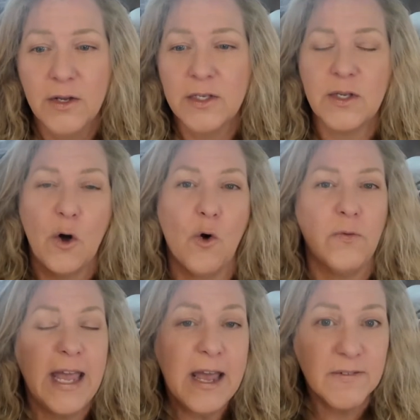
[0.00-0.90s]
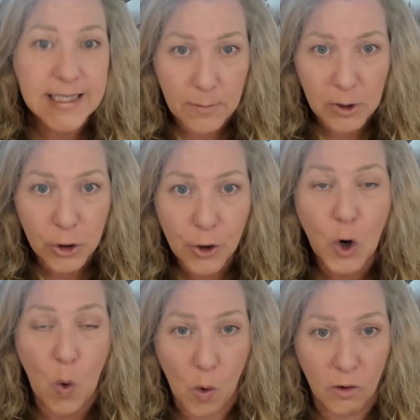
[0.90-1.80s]
So they have similar
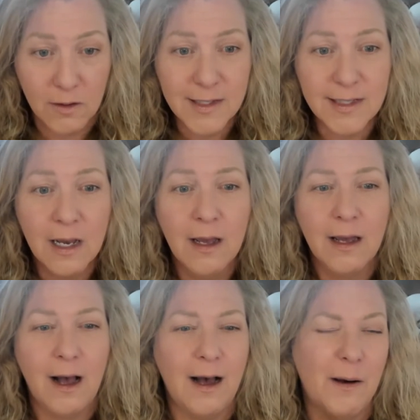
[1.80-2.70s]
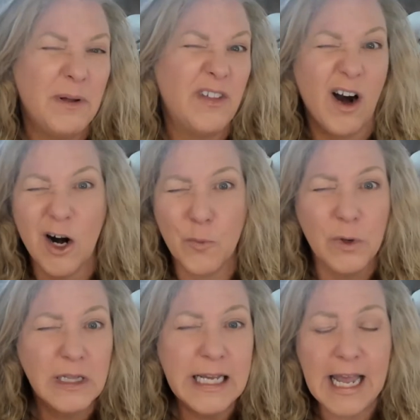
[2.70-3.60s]
goals, but there aren't
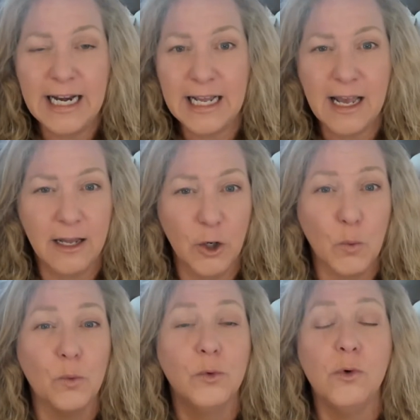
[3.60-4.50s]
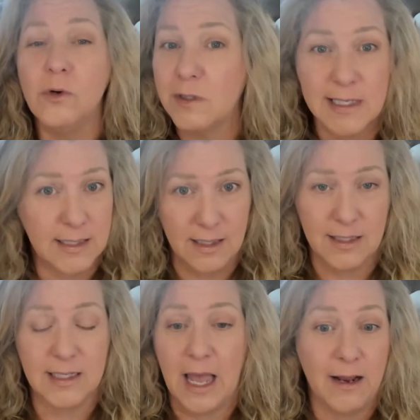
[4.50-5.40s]
really any kind of rules to
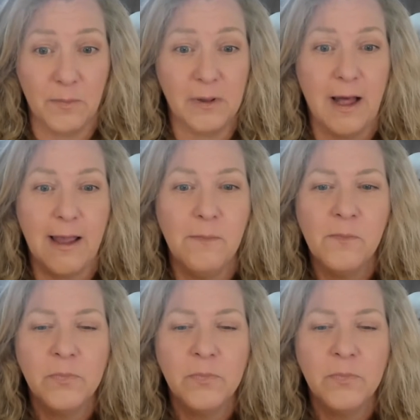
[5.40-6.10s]
this kind of play.